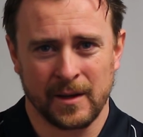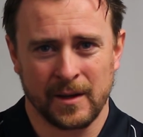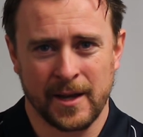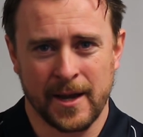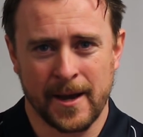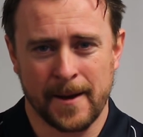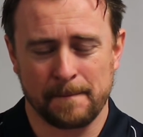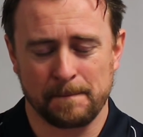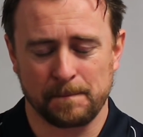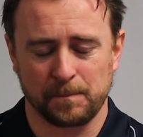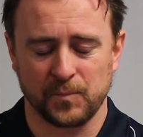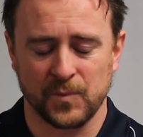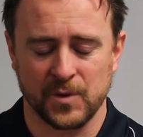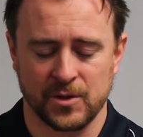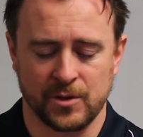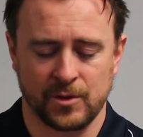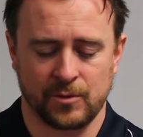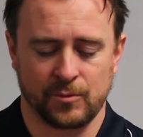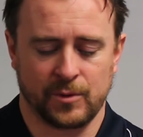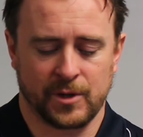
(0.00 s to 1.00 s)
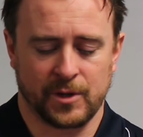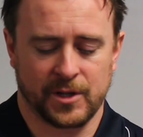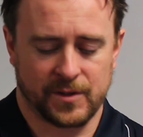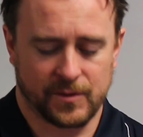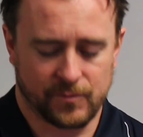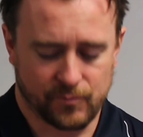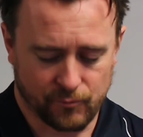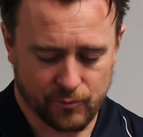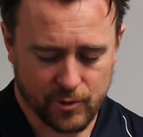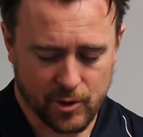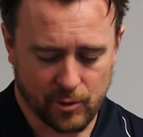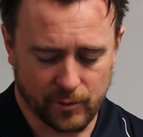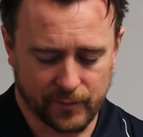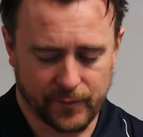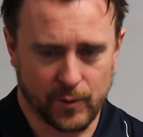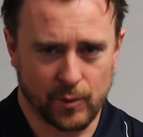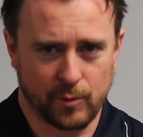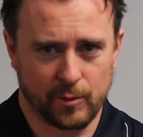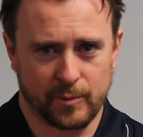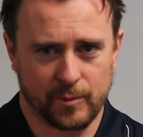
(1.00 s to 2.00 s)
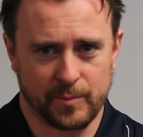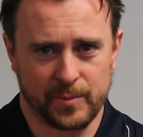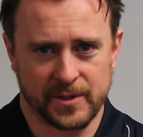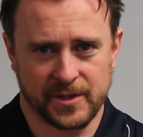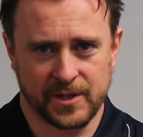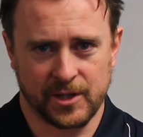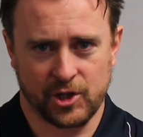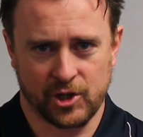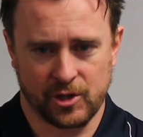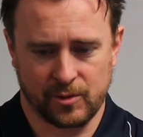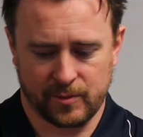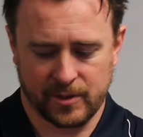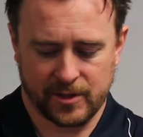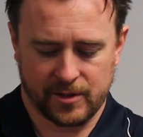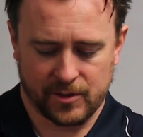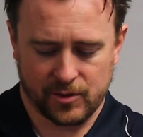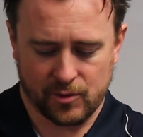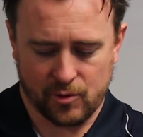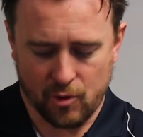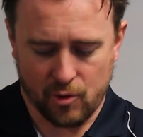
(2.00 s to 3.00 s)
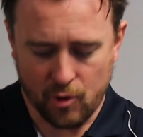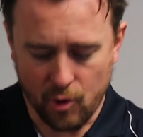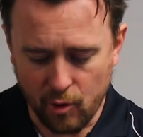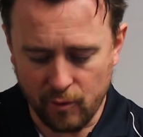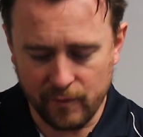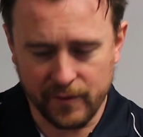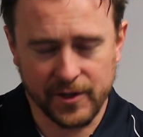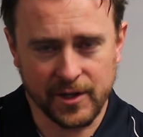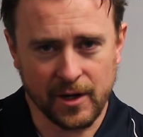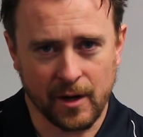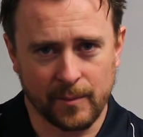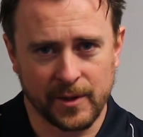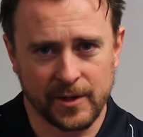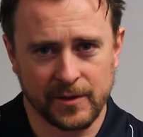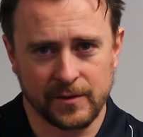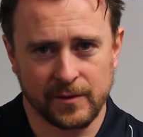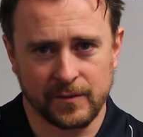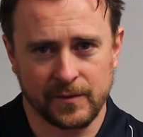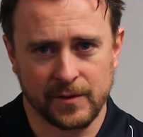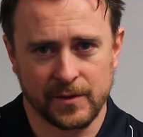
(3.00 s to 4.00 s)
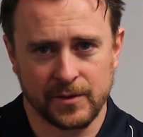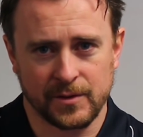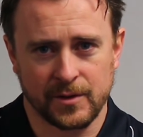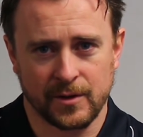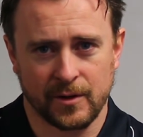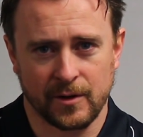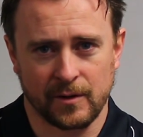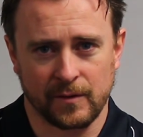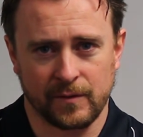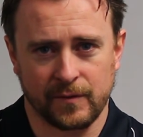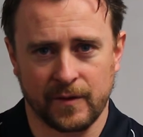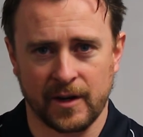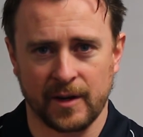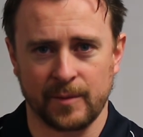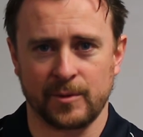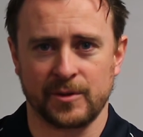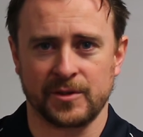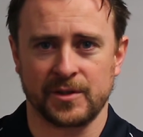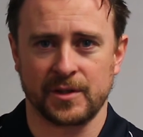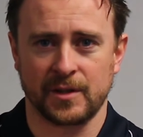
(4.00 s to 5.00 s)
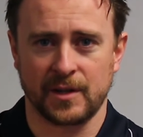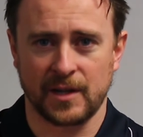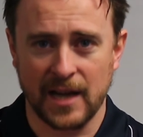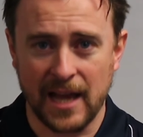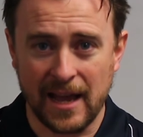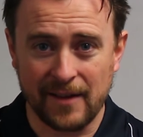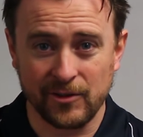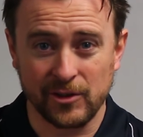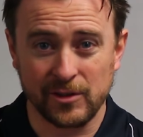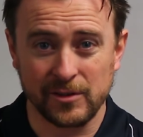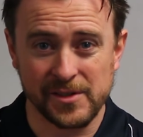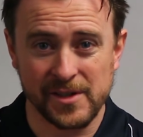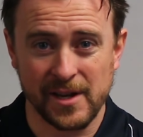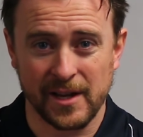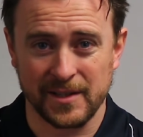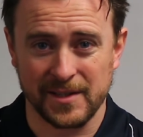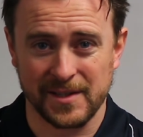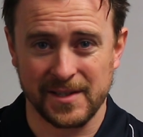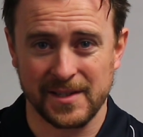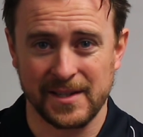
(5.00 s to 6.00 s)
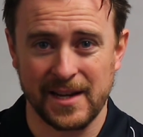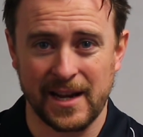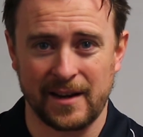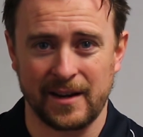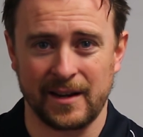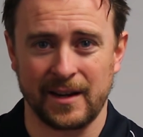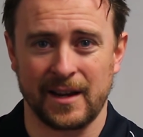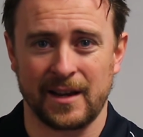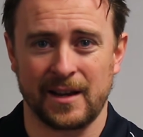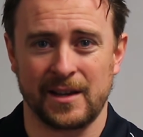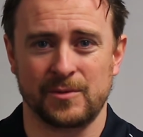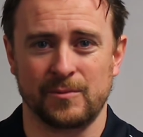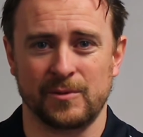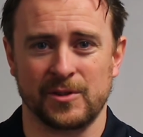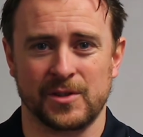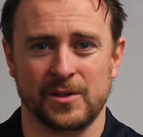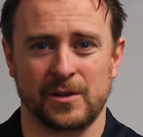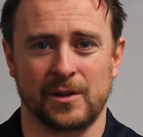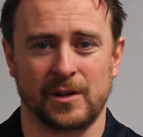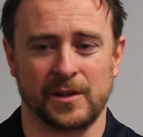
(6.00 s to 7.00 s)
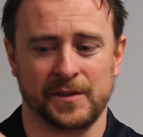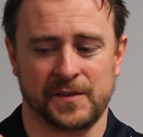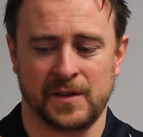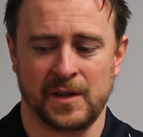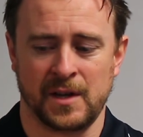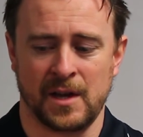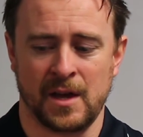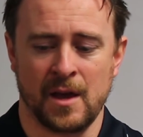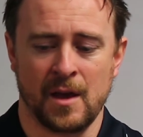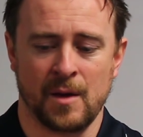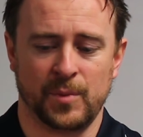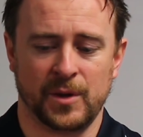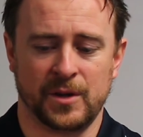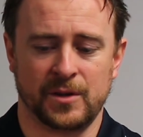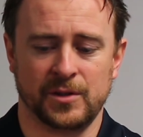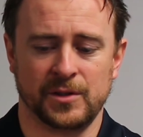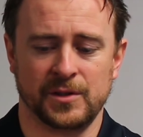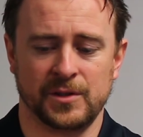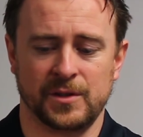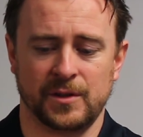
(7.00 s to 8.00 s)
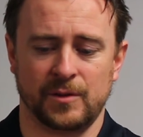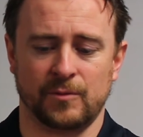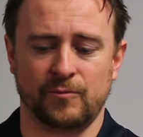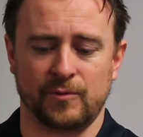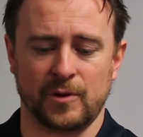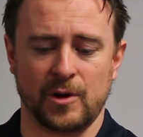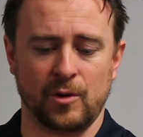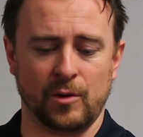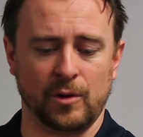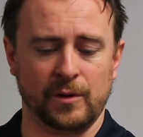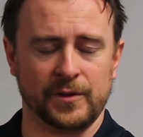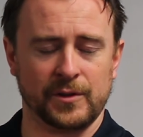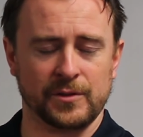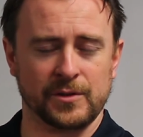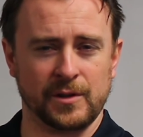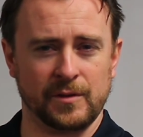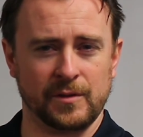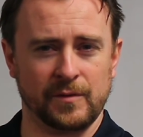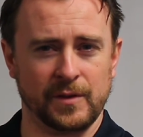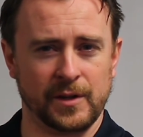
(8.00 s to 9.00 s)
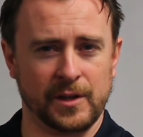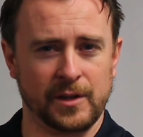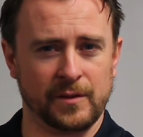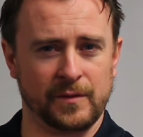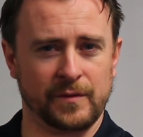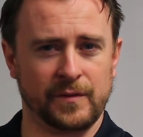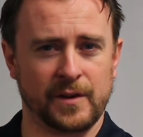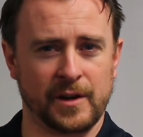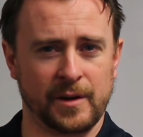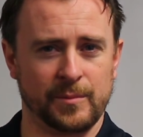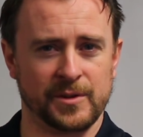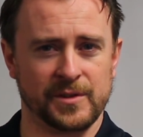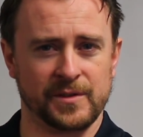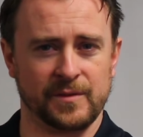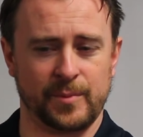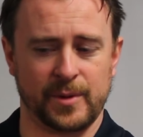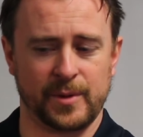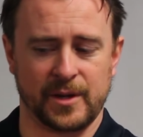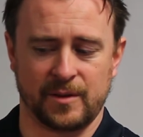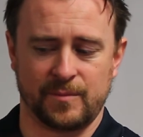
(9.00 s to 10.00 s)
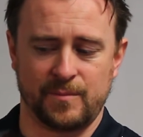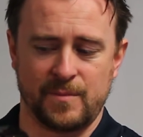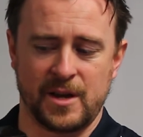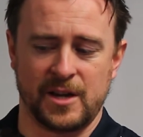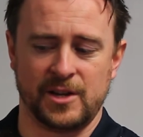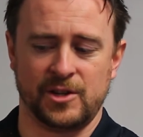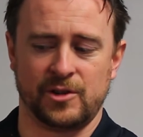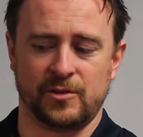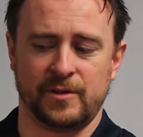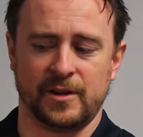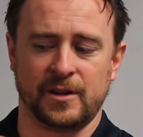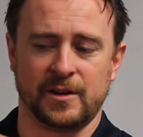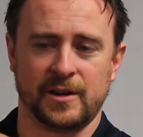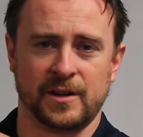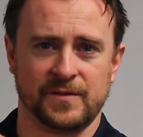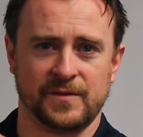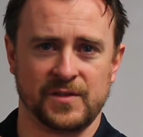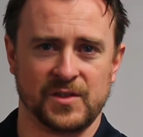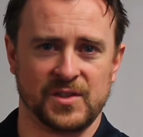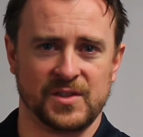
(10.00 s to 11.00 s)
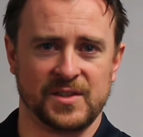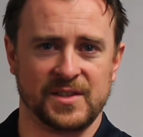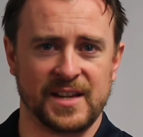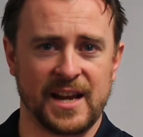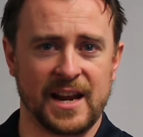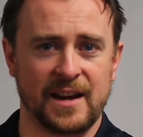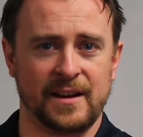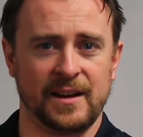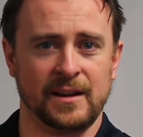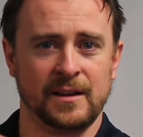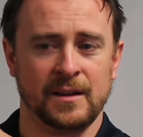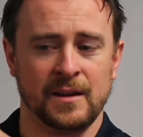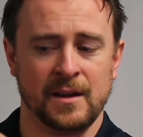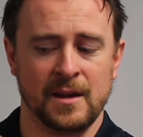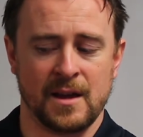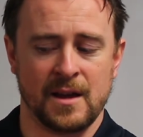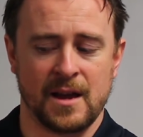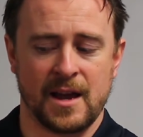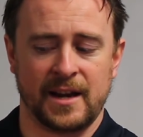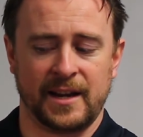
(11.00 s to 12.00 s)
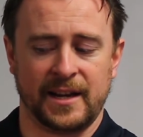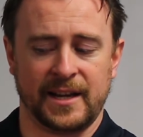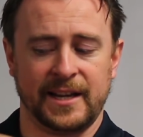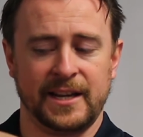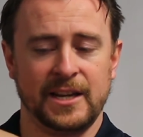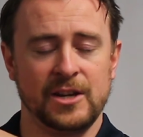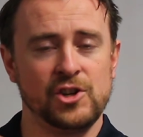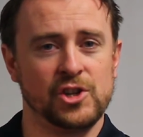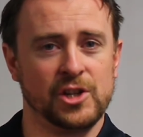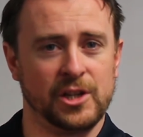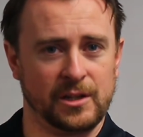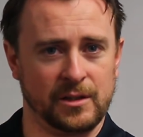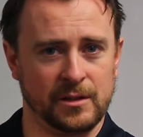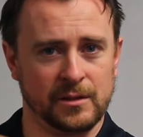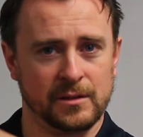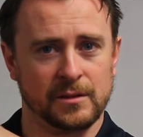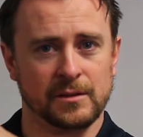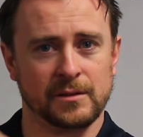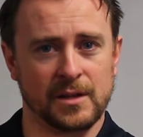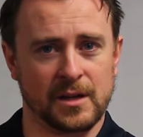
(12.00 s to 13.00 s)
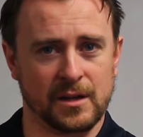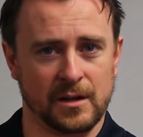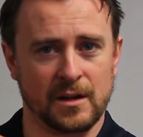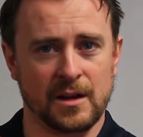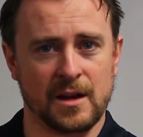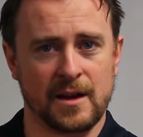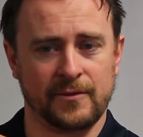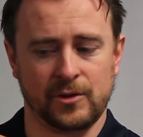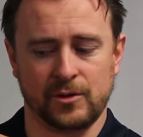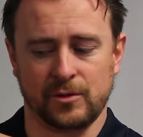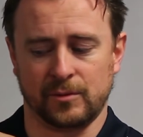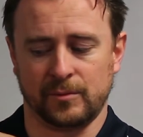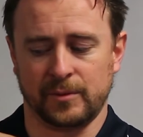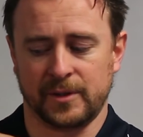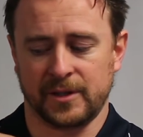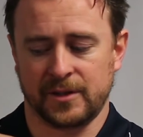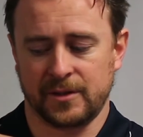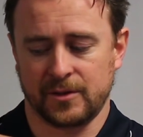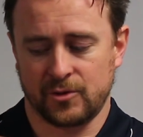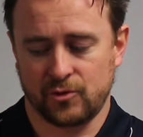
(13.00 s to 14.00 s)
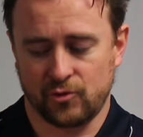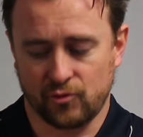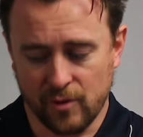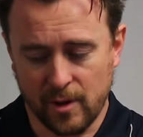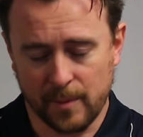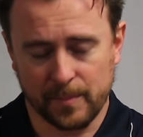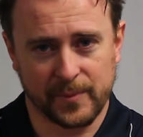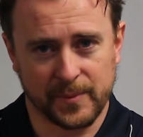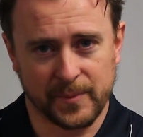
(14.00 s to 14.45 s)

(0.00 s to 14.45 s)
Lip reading: Yeah, so we get this roll forward position, we get this over dominance of the sternal fibers, clavicle's not setting. As a result, because of the role of those clavicular fibers of pec major in kind of setting and hinging that clavicle, we get this drop